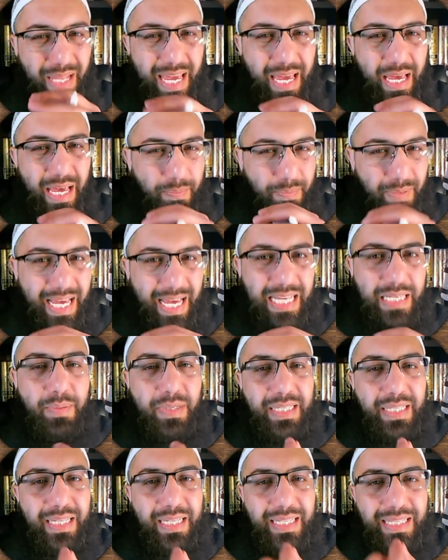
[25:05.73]
place, but
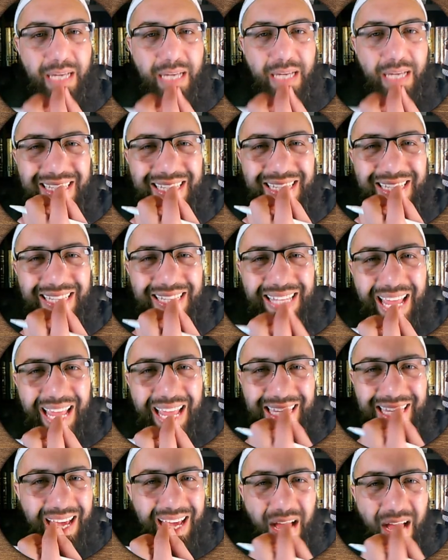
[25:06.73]
it comes slightly
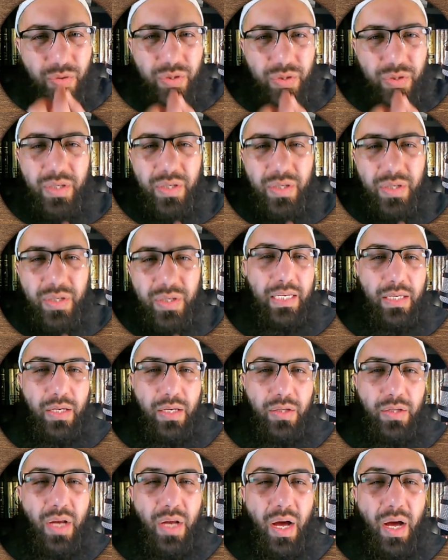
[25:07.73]
out. Your
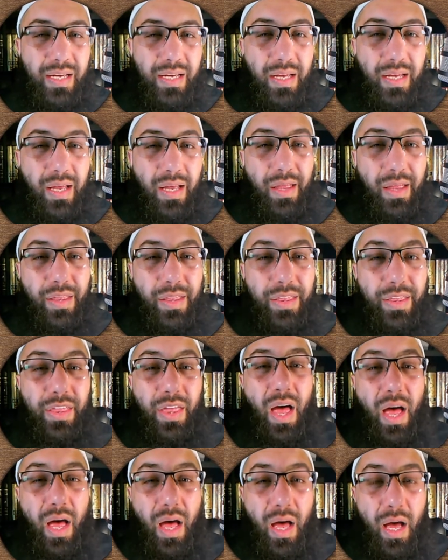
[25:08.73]
tongue.
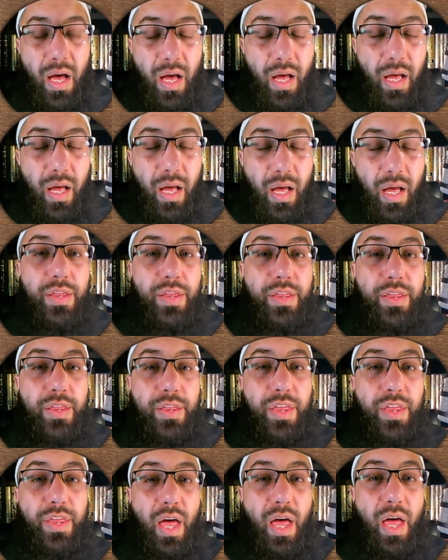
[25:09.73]
Dha,
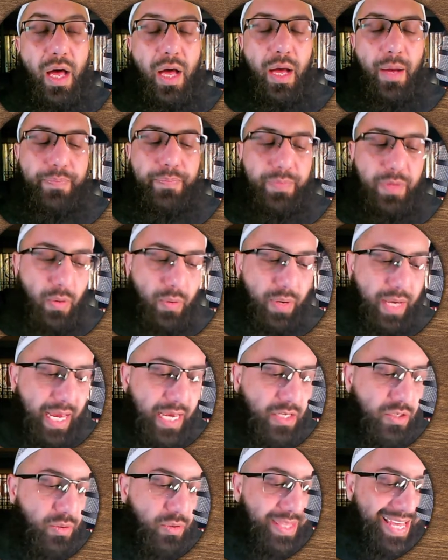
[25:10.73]
dha. Okay?
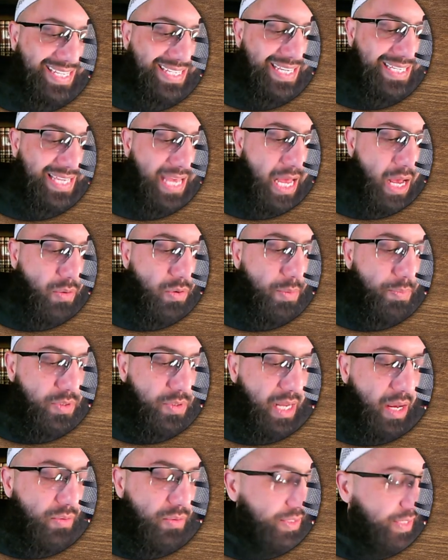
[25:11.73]
So this is how you
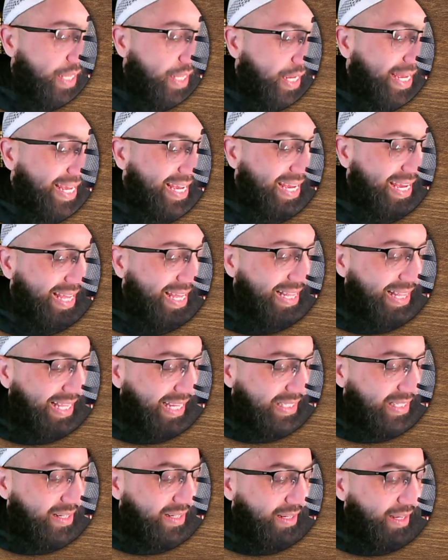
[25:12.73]
pronounce the
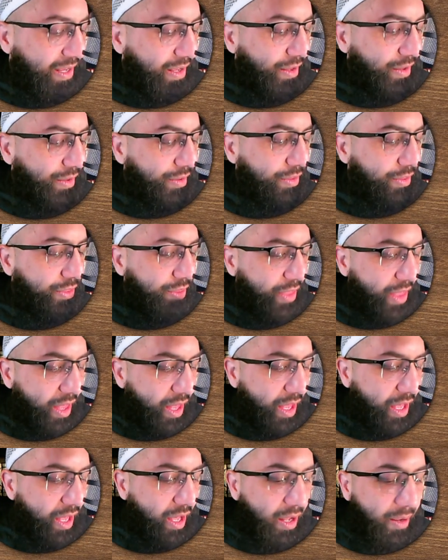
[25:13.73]
letter
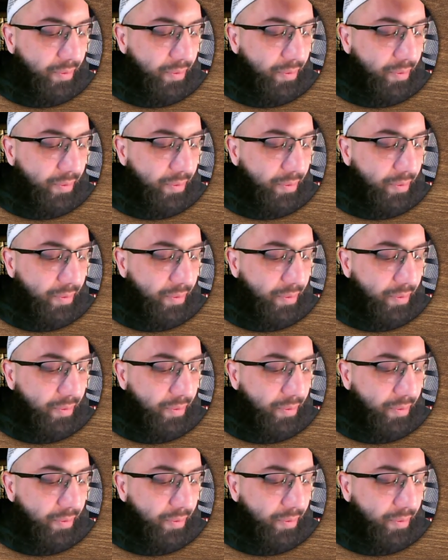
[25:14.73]
dha.